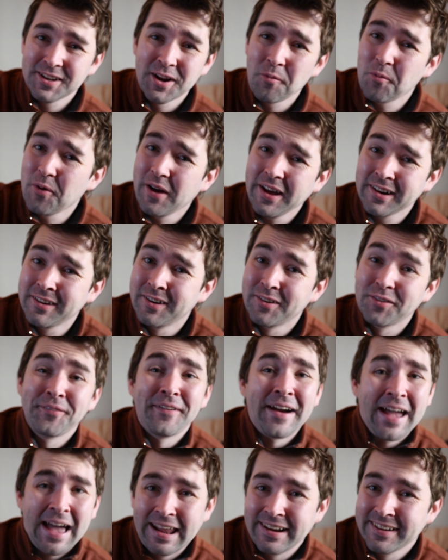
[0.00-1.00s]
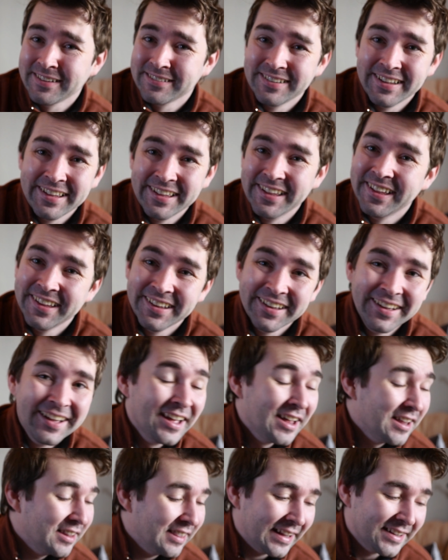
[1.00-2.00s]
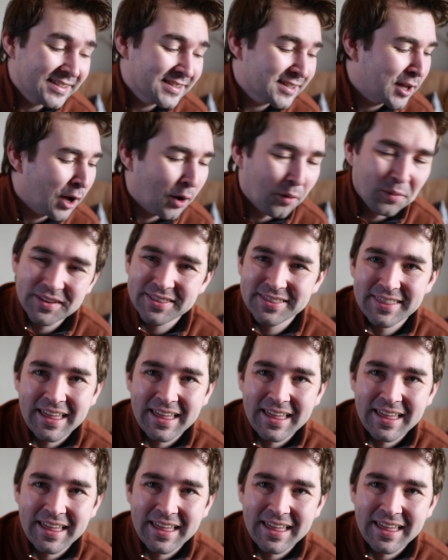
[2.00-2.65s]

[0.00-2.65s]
know what? Rad. Let's go with